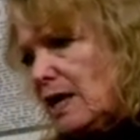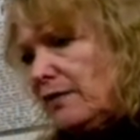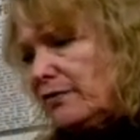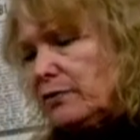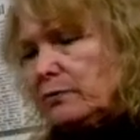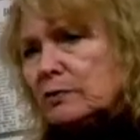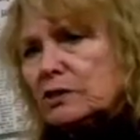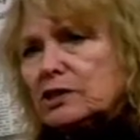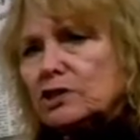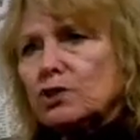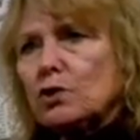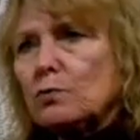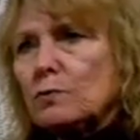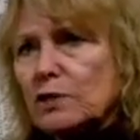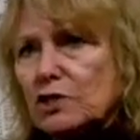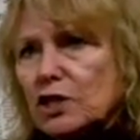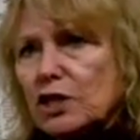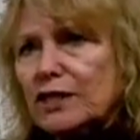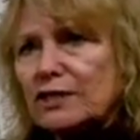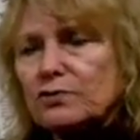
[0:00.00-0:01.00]
There was so
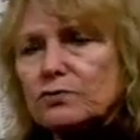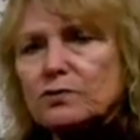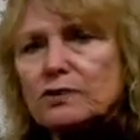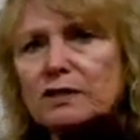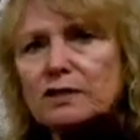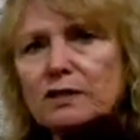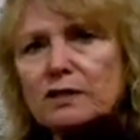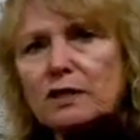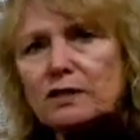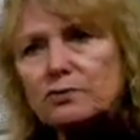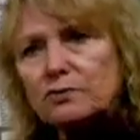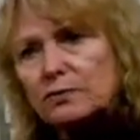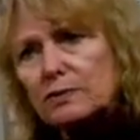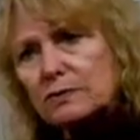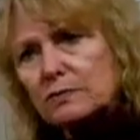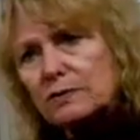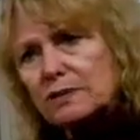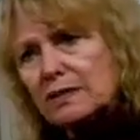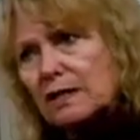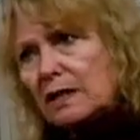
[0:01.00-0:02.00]
much hatred in the country, it
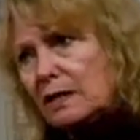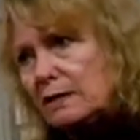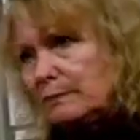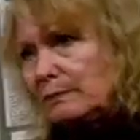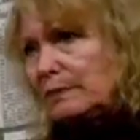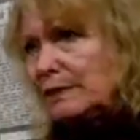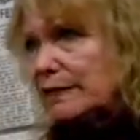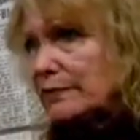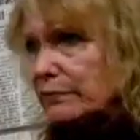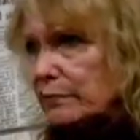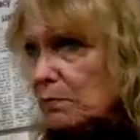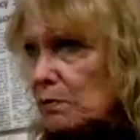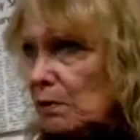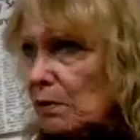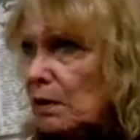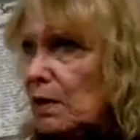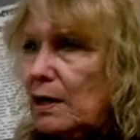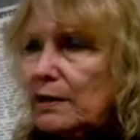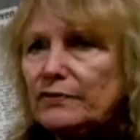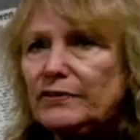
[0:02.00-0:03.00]
was unbelievable.
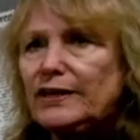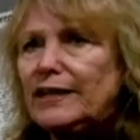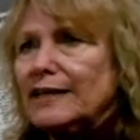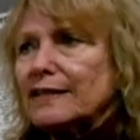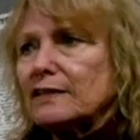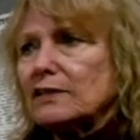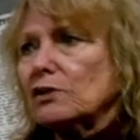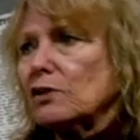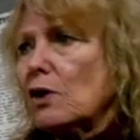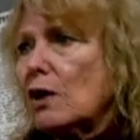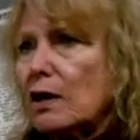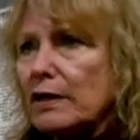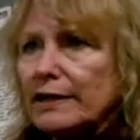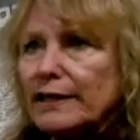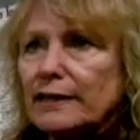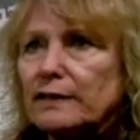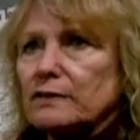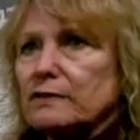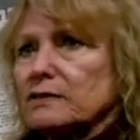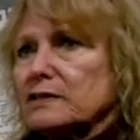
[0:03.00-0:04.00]
They hated long
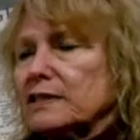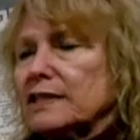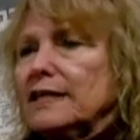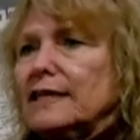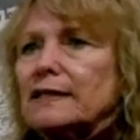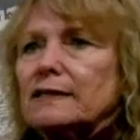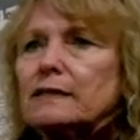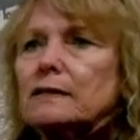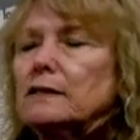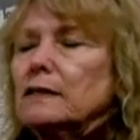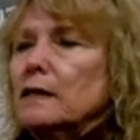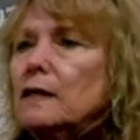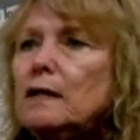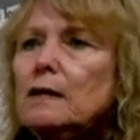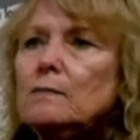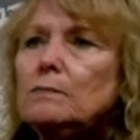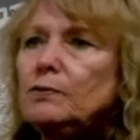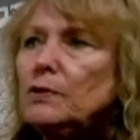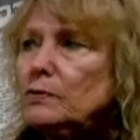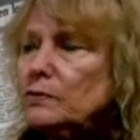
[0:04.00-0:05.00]
hairs, they hated
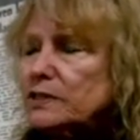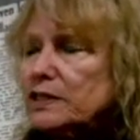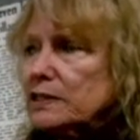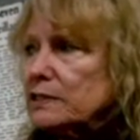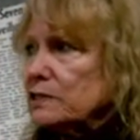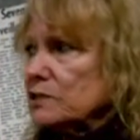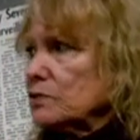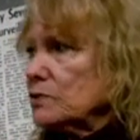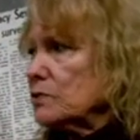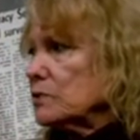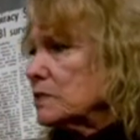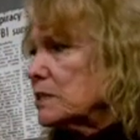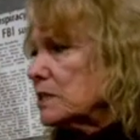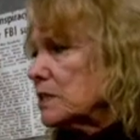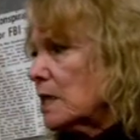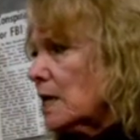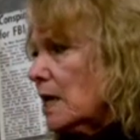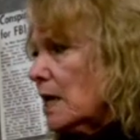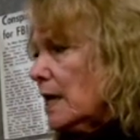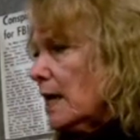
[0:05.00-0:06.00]
protesters,
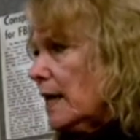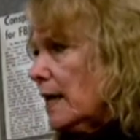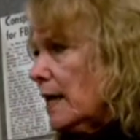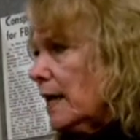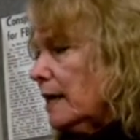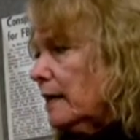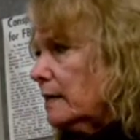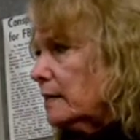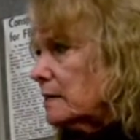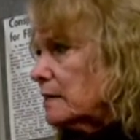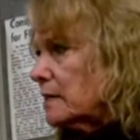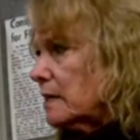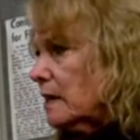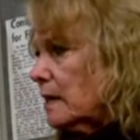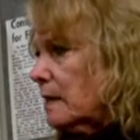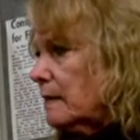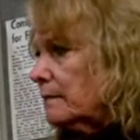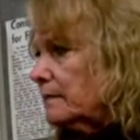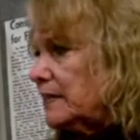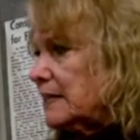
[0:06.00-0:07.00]
and
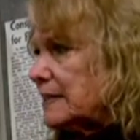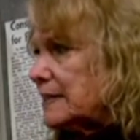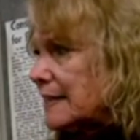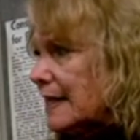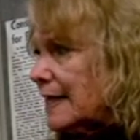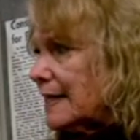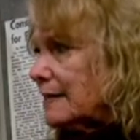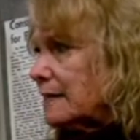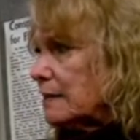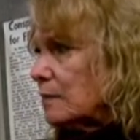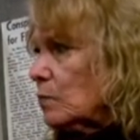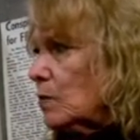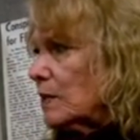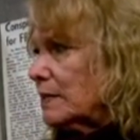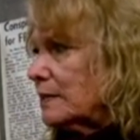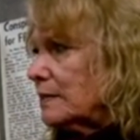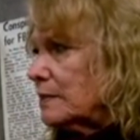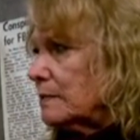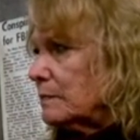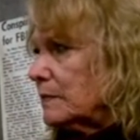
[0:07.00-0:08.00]
these 8 that
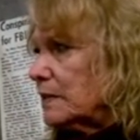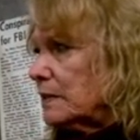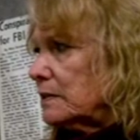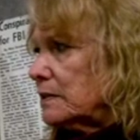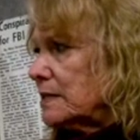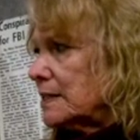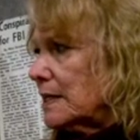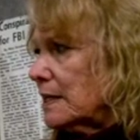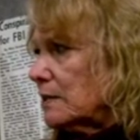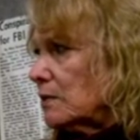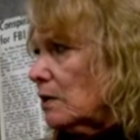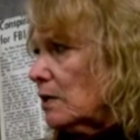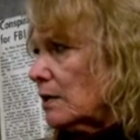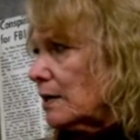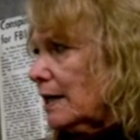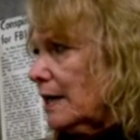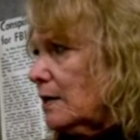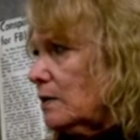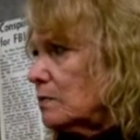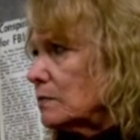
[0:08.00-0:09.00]
wanted them guilty on all
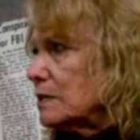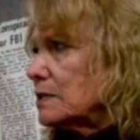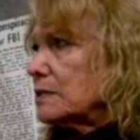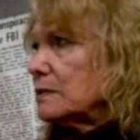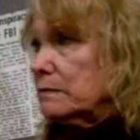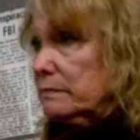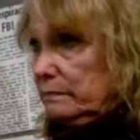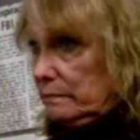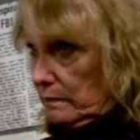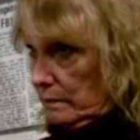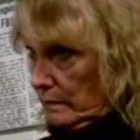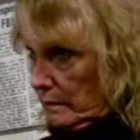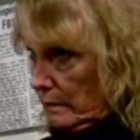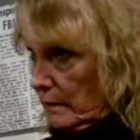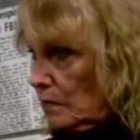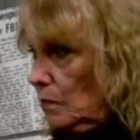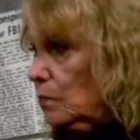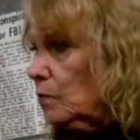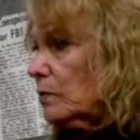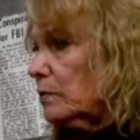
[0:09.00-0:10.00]
counts
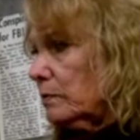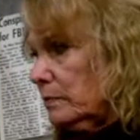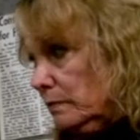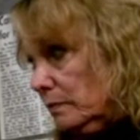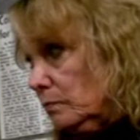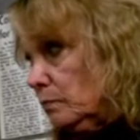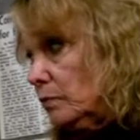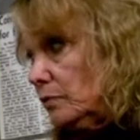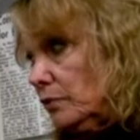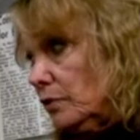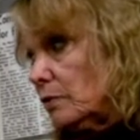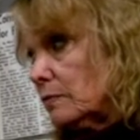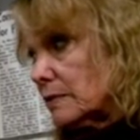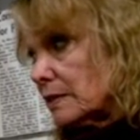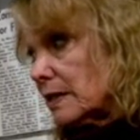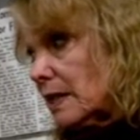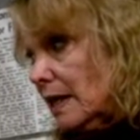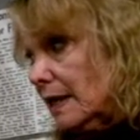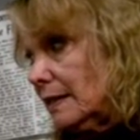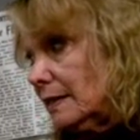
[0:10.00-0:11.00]
were those
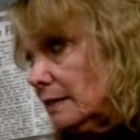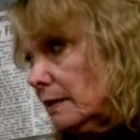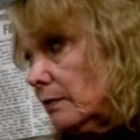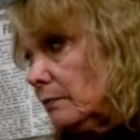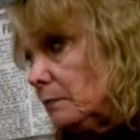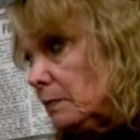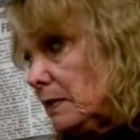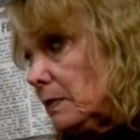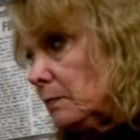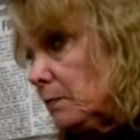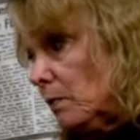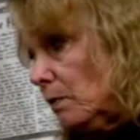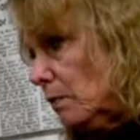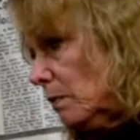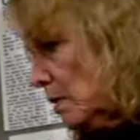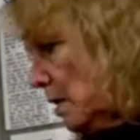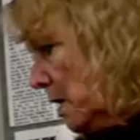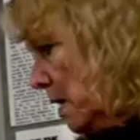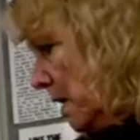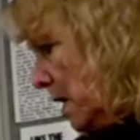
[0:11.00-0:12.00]
kind of
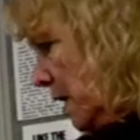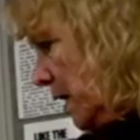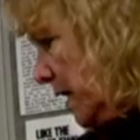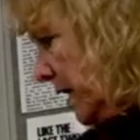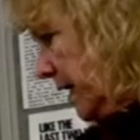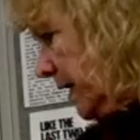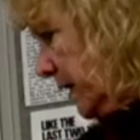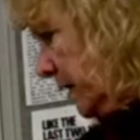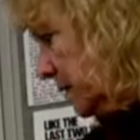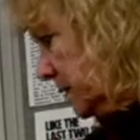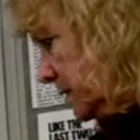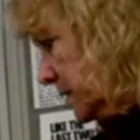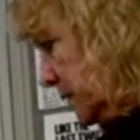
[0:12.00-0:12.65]
people. And